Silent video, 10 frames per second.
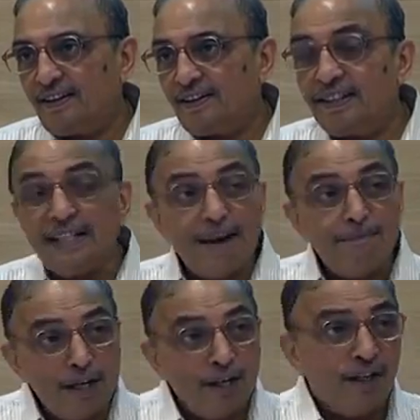This is
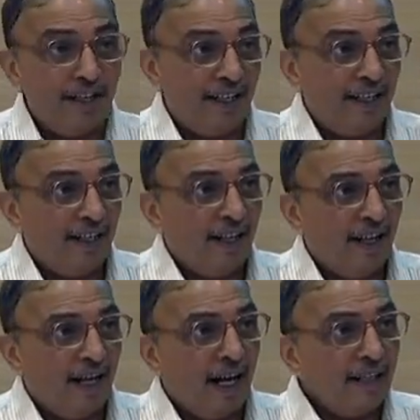ambiguity.
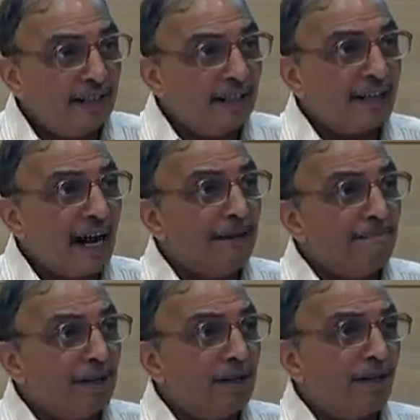And this
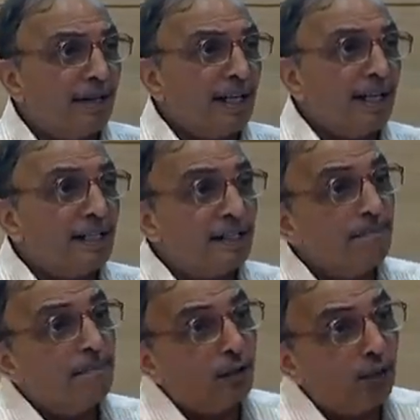ambiguity is the
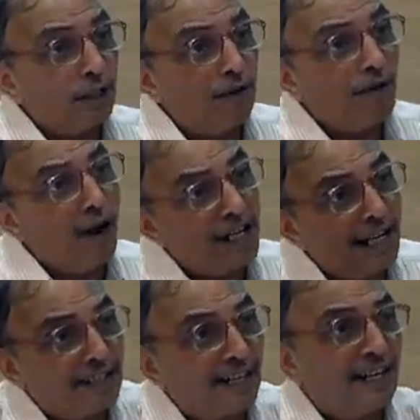beauty of all
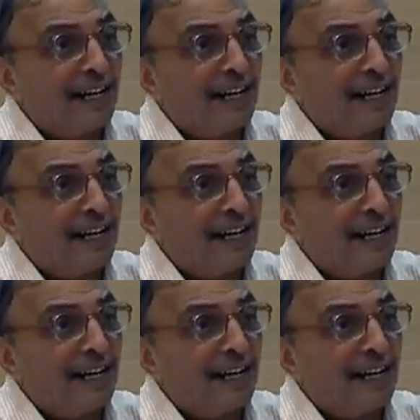natural